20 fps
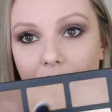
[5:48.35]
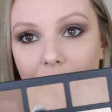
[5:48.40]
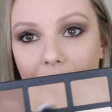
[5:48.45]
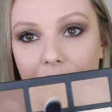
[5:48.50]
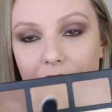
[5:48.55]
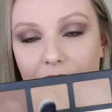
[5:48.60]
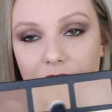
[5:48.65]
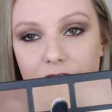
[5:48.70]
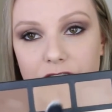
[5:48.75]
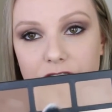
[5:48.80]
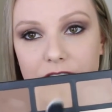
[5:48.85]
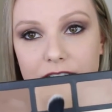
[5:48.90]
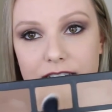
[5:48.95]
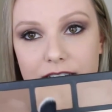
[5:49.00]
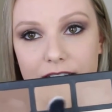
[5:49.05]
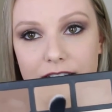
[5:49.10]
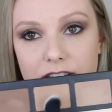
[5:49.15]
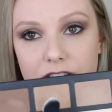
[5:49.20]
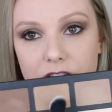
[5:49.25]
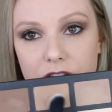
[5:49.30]
I actually
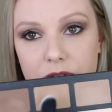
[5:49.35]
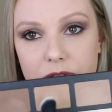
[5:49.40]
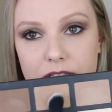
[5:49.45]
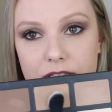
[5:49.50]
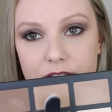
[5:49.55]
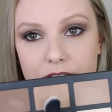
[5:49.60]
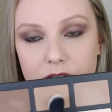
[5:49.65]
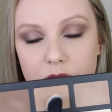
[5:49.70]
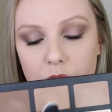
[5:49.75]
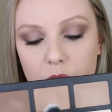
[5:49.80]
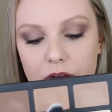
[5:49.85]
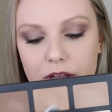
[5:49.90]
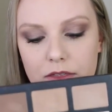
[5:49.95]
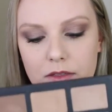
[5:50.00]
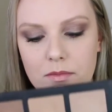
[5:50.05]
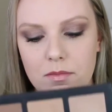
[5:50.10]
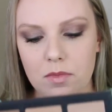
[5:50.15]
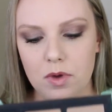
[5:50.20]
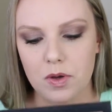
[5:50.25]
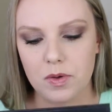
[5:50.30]
tend to use this
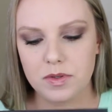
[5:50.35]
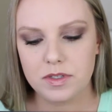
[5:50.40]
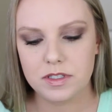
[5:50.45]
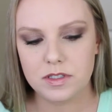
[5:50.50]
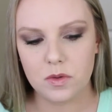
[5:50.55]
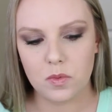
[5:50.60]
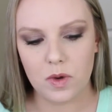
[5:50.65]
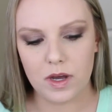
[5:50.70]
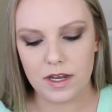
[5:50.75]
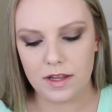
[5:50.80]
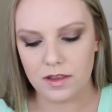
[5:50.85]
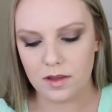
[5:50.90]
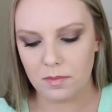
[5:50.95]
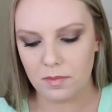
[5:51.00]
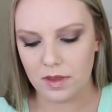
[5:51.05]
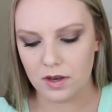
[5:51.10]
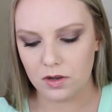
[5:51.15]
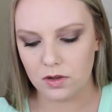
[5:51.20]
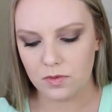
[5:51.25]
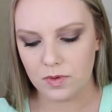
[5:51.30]
one the most, the one in the
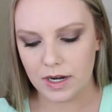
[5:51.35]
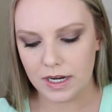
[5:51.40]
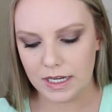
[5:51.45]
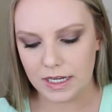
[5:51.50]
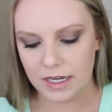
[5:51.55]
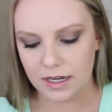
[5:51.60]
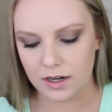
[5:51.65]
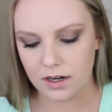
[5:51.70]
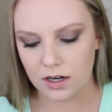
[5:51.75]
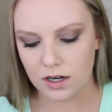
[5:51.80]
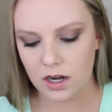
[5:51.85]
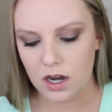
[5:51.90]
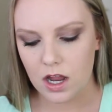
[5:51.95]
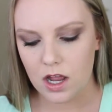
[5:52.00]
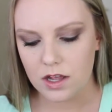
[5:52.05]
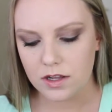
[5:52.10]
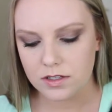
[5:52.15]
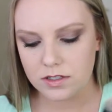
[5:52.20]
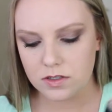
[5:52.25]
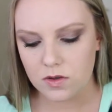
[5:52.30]
middle right here.
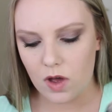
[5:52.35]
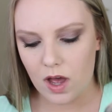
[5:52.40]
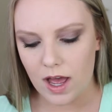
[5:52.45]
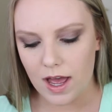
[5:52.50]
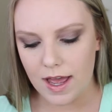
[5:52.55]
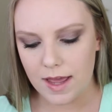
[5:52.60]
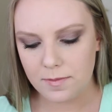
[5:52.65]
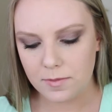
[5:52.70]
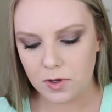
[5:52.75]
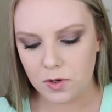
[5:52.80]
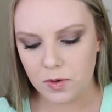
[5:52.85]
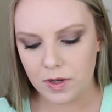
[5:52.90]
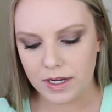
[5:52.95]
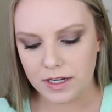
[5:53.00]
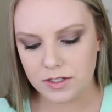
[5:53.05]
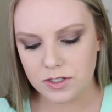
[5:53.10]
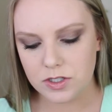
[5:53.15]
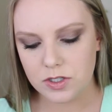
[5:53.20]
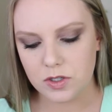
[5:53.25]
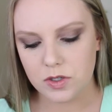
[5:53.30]
So I'm
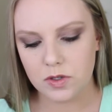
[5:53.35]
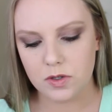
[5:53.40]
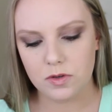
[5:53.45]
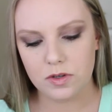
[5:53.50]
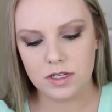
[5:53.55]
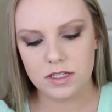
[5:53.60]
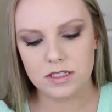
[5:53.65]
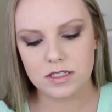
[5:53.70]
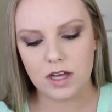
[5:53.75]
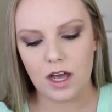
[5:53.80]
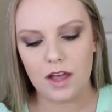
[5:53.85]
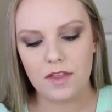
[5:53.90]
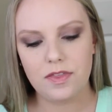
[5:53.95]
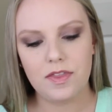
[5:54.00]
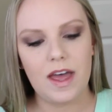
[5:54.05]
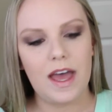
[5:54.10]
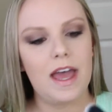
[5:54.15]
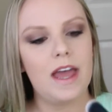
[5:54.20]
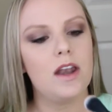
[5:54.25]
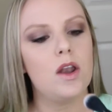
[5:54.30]
going to
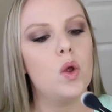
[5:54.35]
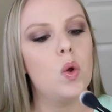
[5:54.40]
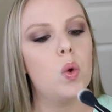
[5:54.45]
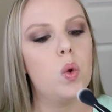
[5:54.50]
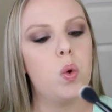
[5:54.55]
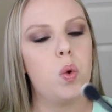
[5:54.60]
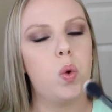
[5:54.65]
dot that